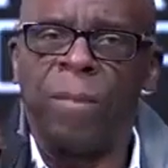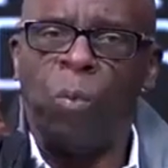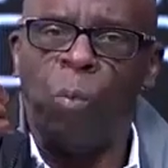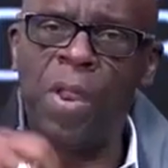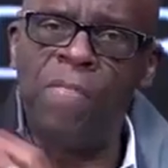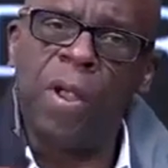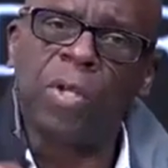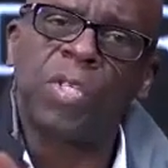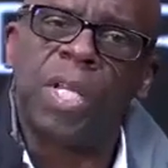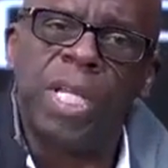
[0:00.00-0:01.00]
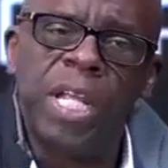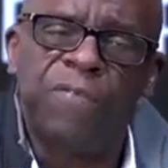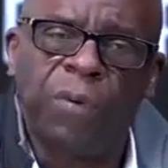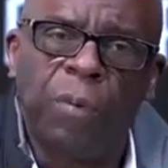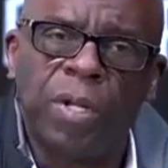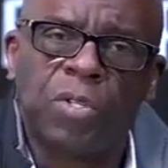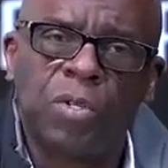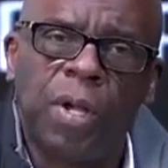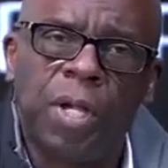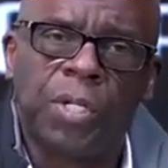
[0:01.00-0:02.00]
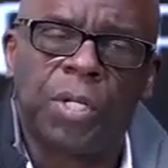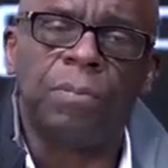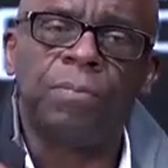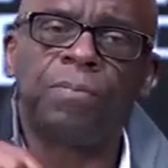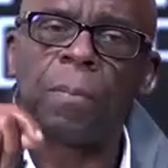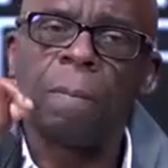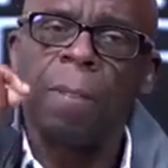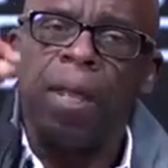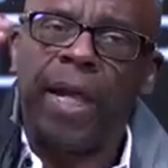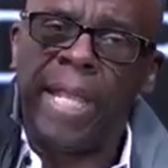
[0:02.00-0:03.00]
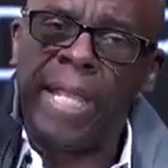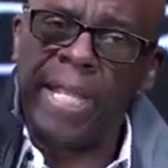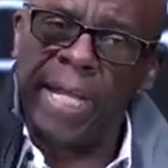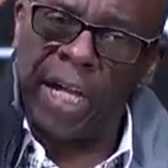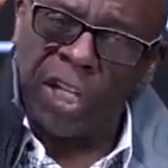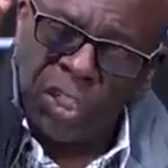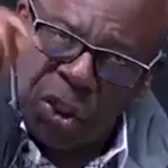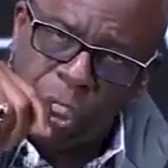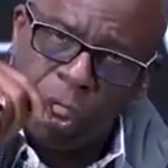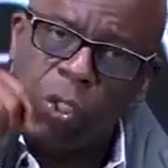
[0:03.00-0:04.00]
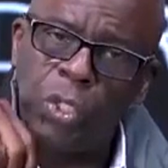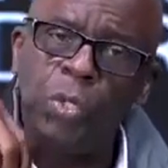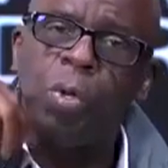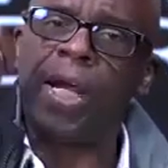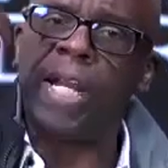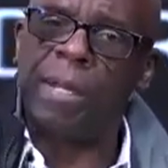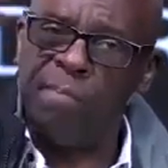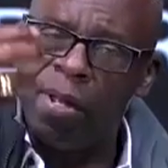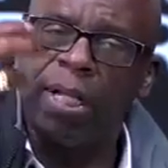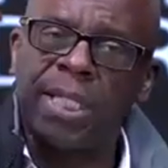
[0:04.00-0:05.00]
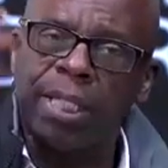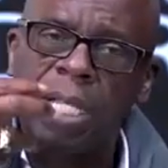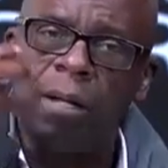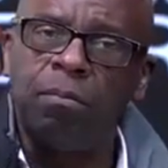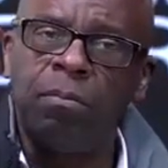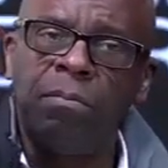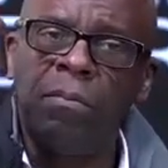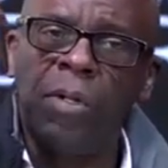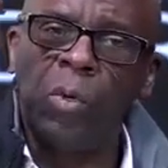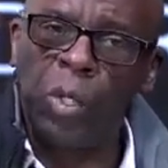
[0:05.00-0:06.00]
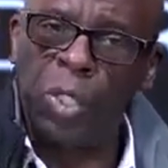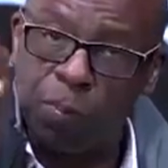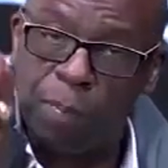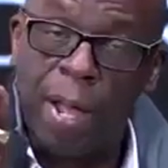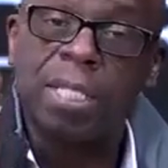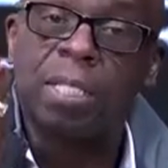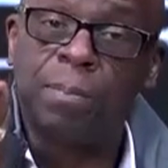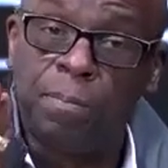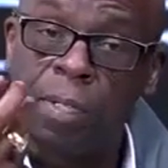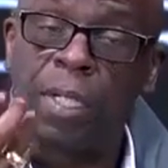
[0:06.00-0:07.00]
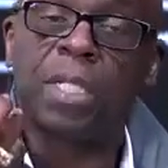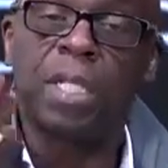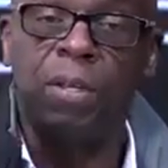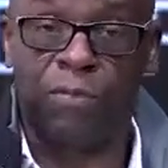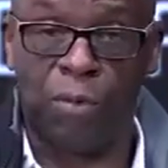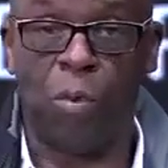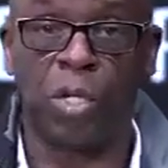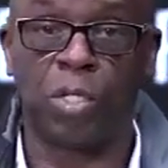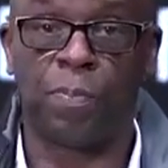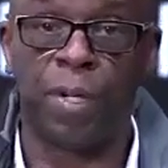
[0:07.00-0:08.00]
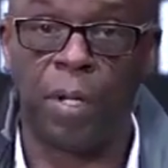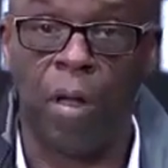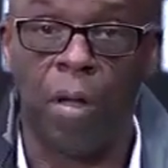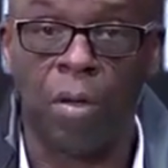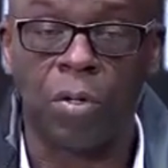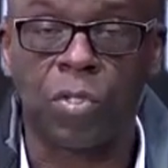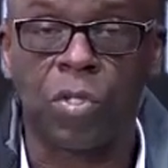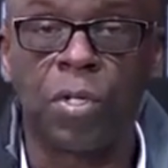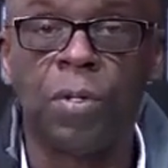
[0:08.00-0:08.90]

When there's a need for restoration, until you can admit some responsibility for what's been lost,